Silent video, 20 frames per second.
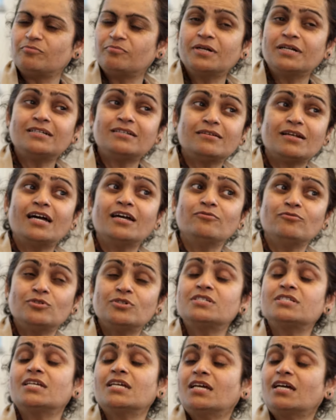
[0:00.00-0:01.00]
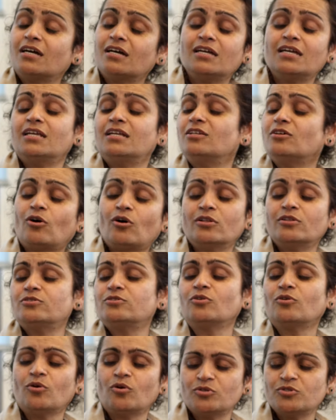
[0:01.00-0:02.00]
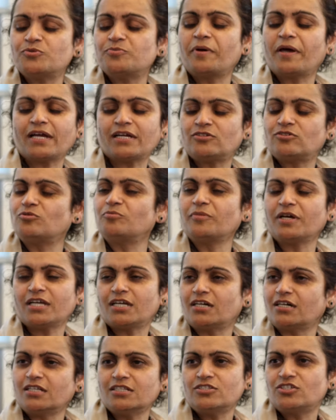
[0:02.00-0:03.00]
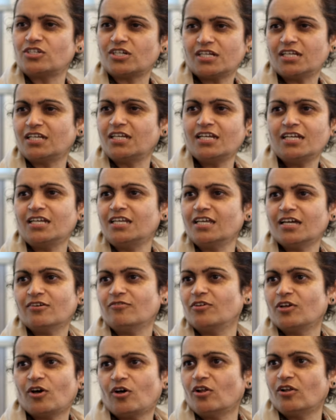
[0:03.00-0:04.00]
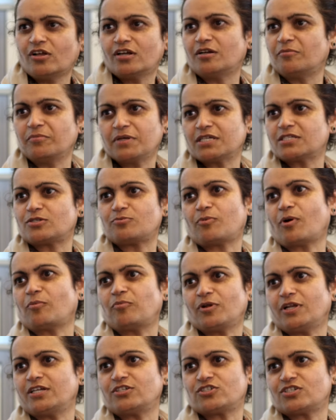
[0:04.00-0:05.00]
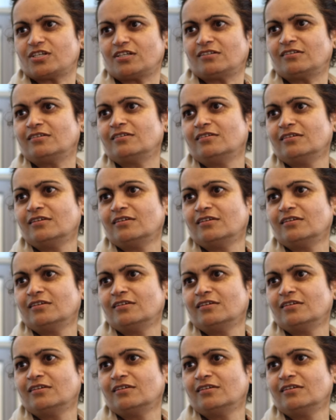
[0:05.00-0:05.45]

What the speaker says: But I would say it also goes back to my culture. In India, we all are a mixed population.